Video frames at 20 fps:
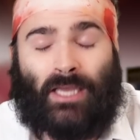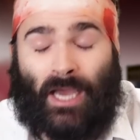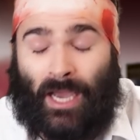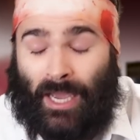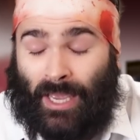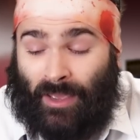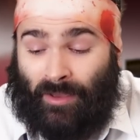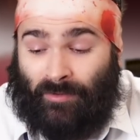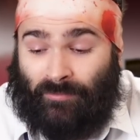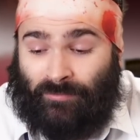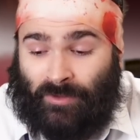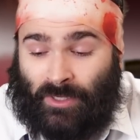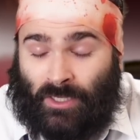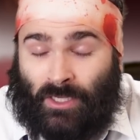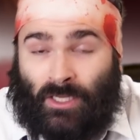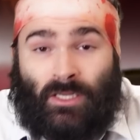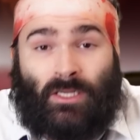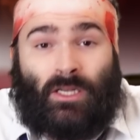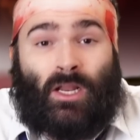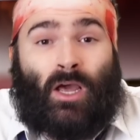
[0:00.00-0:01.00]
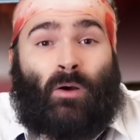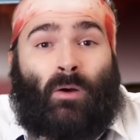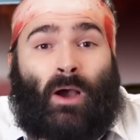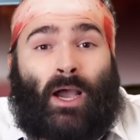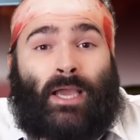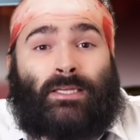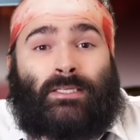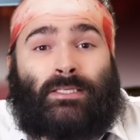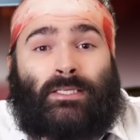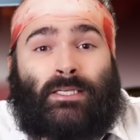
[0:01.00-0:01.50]
I have no
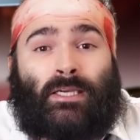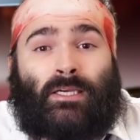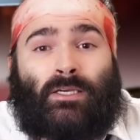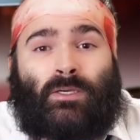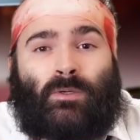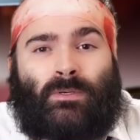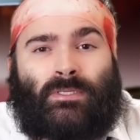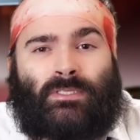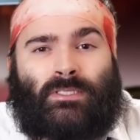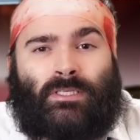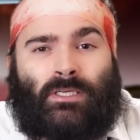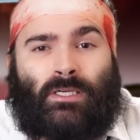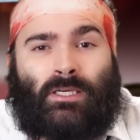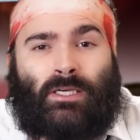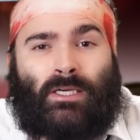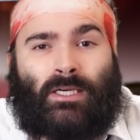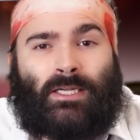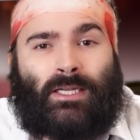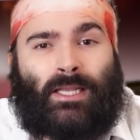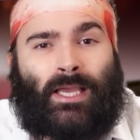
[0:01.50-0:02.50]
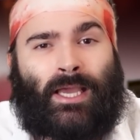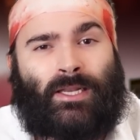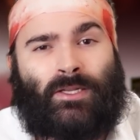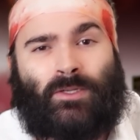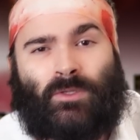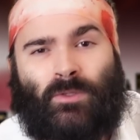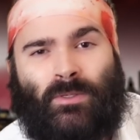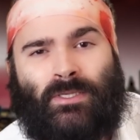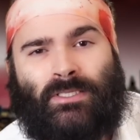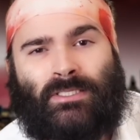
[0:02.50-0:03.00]
idea who is good and
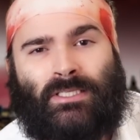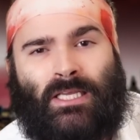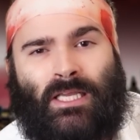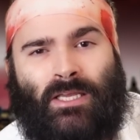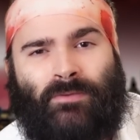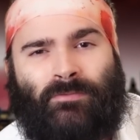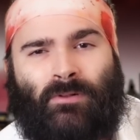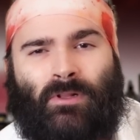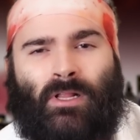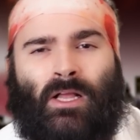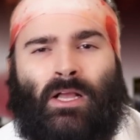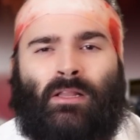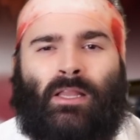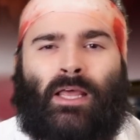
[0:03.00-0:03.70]
who is evil.